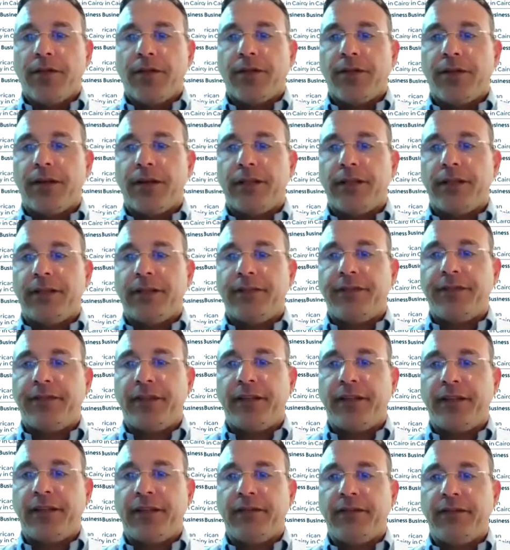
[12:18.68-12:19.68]

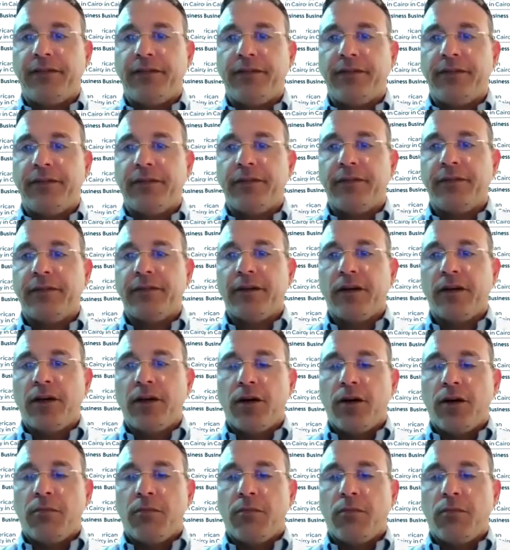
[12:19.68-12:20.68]
Definitive
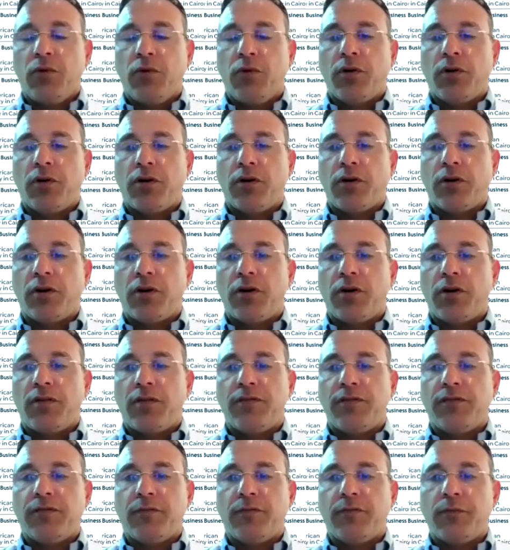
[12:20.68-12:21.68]
Book of
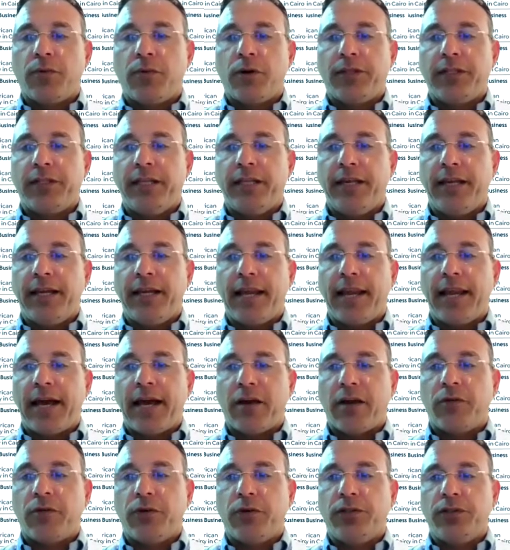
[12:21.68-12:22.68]
Body
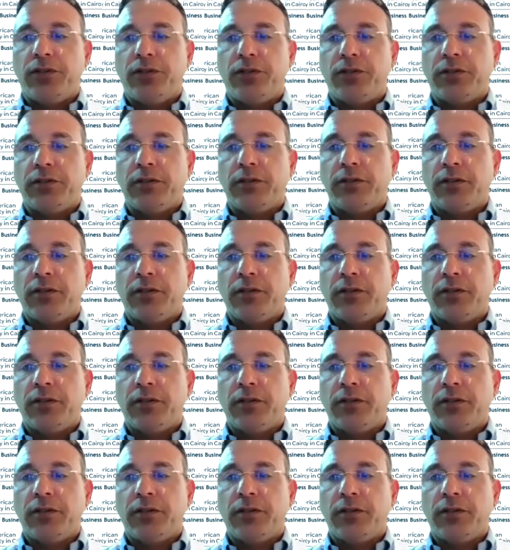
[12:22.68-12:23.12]
Language,